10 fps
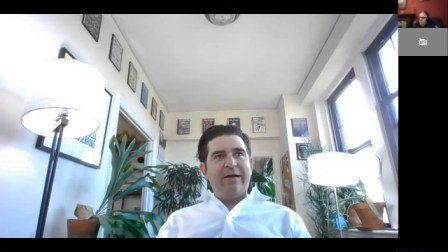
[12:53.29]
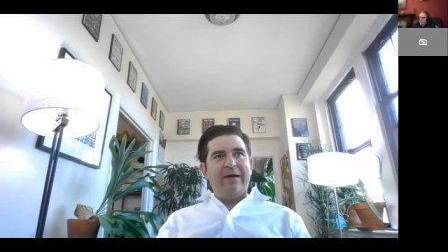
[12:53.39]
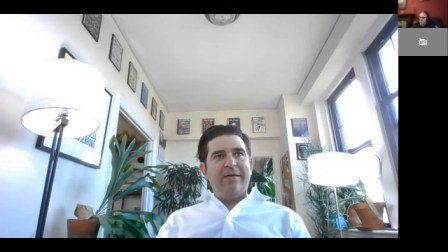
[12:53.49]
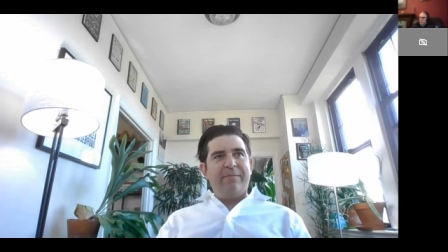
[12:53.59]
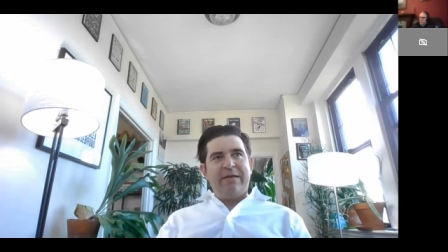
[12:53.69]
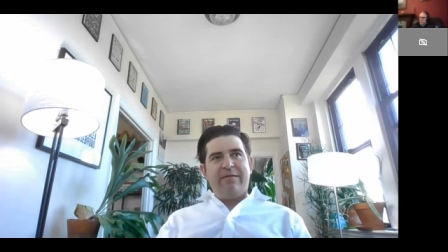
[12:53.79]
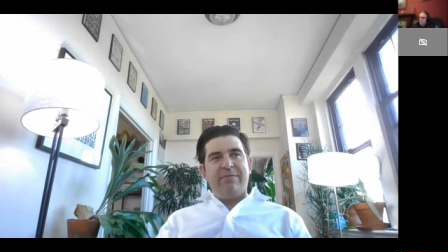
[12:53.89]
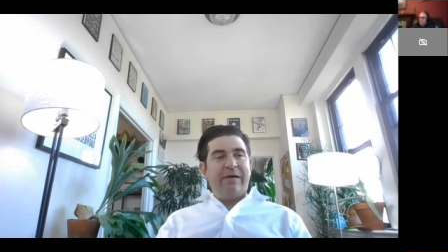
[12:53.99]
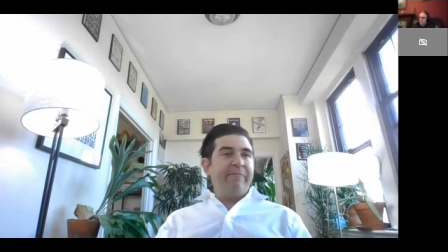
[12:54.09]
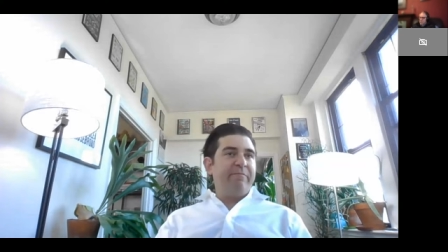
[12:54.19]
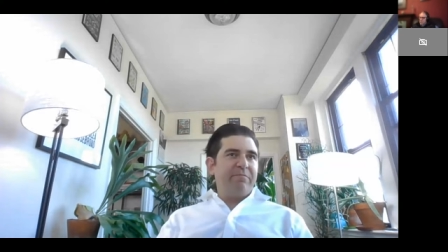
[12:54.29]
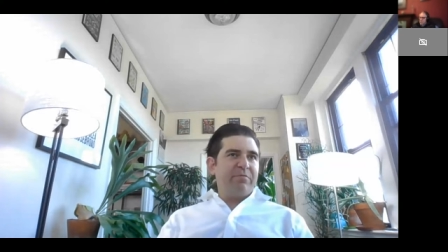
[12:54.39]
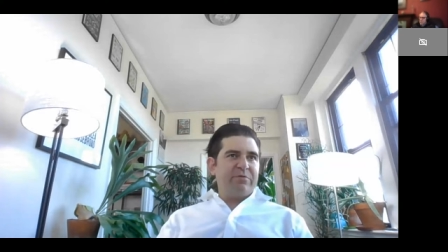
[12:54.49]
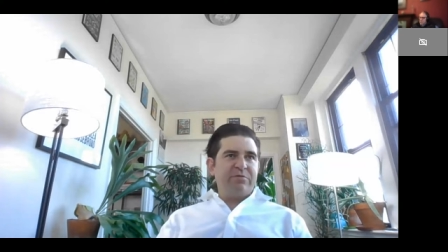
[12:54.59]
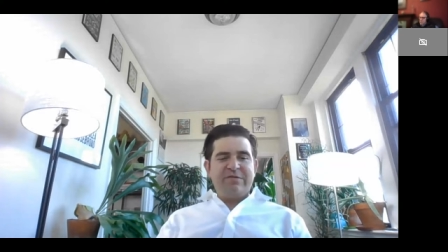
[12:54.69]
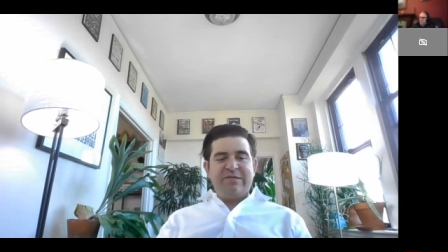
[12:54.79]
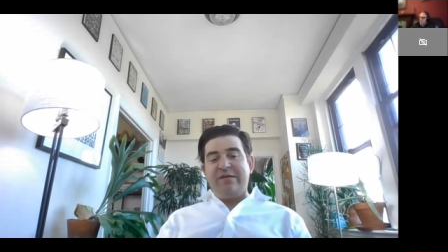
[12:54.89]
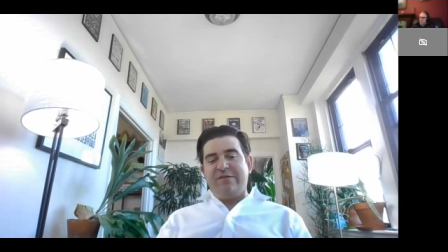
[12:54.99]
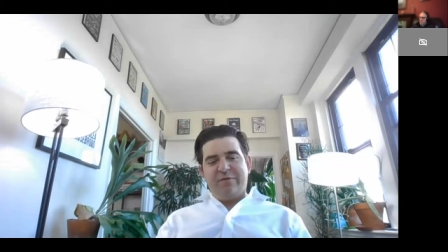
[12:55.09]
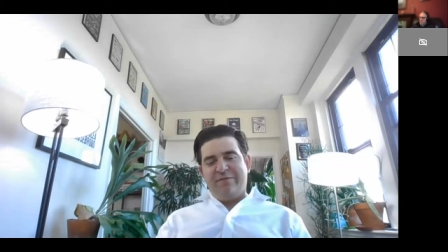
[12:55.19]
Um, and I've
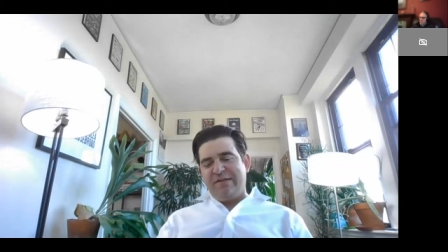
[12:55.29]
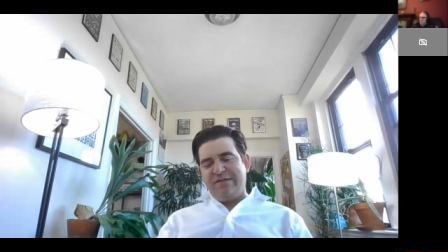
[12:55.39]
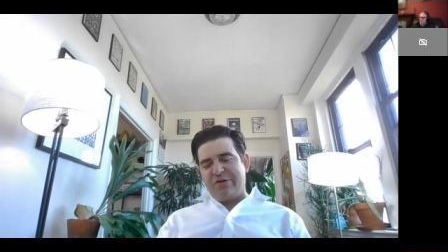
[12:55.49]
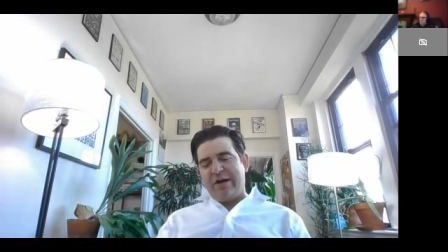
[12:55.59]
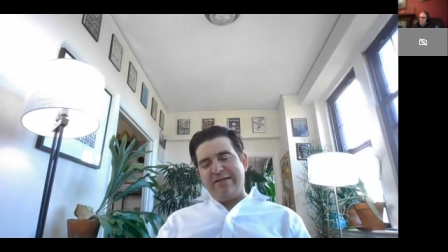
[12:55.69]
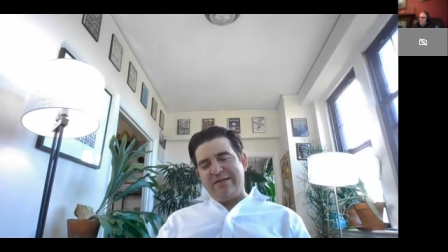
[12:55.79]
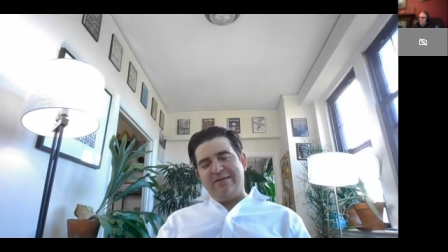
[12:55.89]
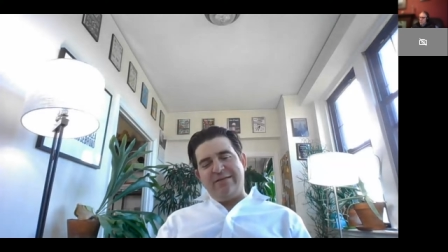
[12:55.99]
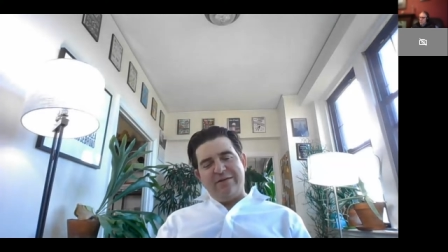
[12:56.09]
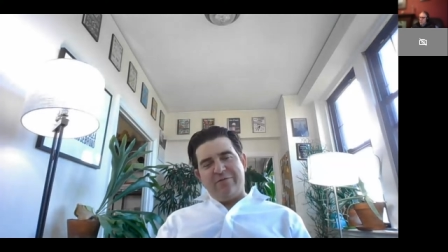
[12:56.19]
since we've since tried to